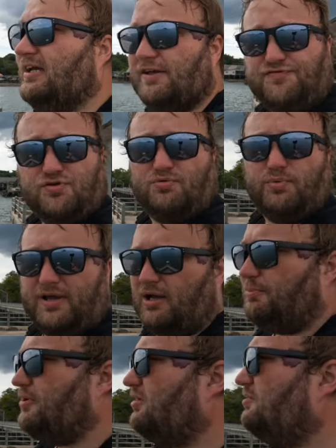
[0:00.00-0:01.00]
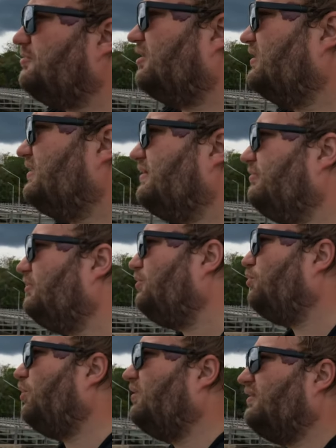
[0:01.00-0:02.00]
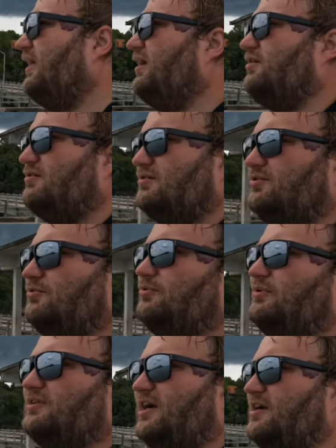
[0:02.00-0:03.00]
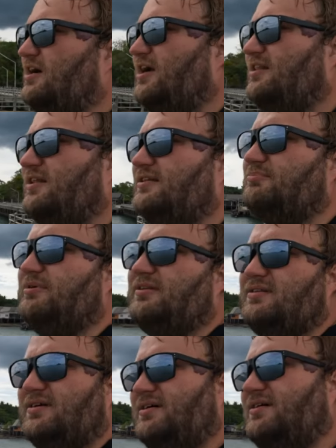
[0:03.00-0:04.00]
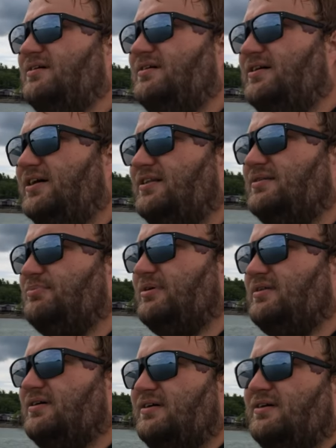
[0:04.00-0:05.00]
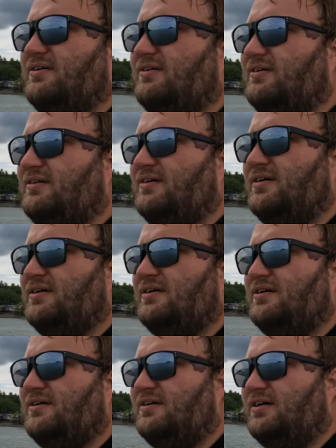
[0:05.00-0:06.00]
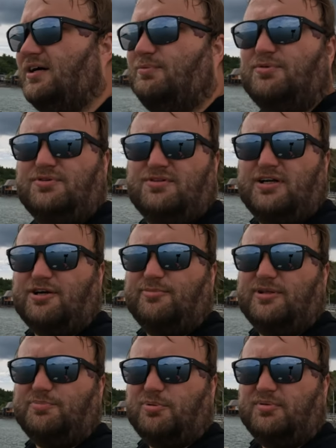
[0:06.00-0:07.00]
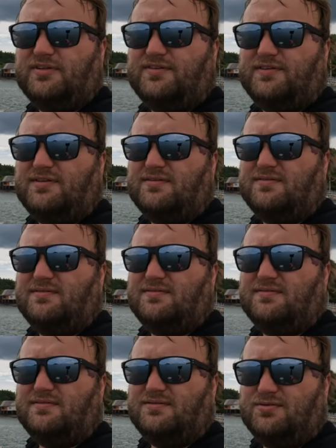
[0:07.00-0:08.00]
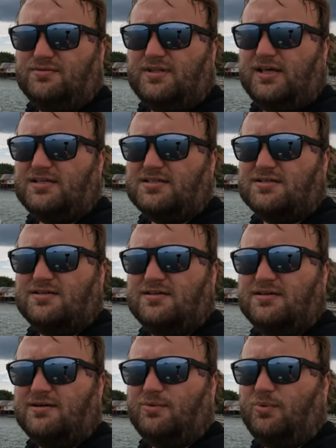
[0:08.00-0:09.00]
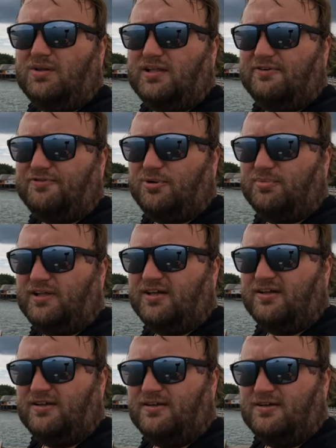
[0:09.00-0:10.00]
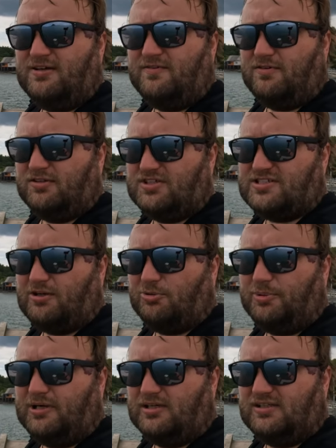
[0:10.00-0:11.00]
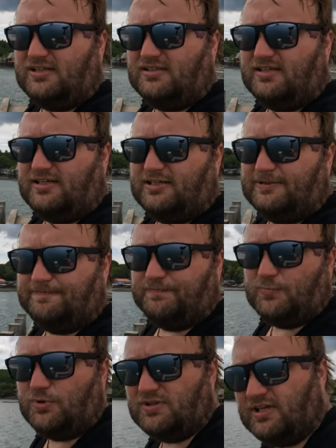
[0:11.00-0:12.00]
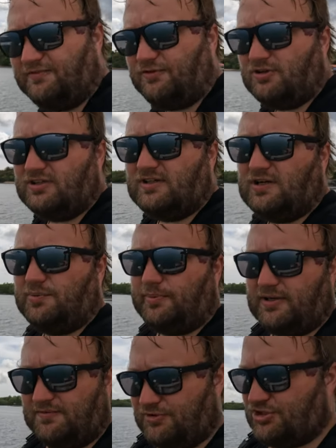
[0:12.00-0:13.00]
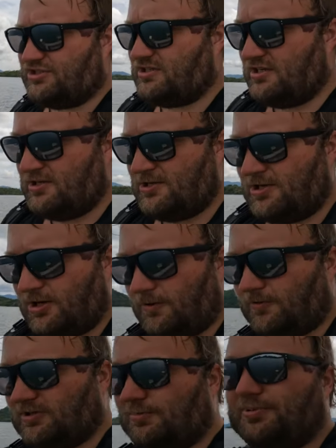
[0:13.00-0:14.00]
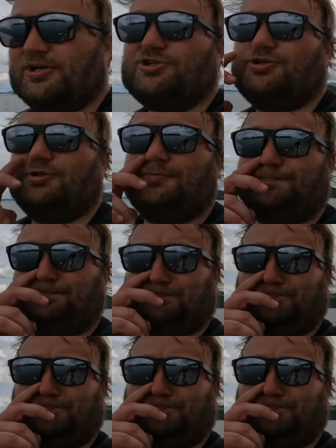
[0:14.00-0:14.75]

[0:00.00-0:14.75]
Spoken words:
if you wake up early morning, even one day you could do the entire island. But I would recommend probably 2 days, one day from the for the south part and one day for the north part, which is over the bridge, you know.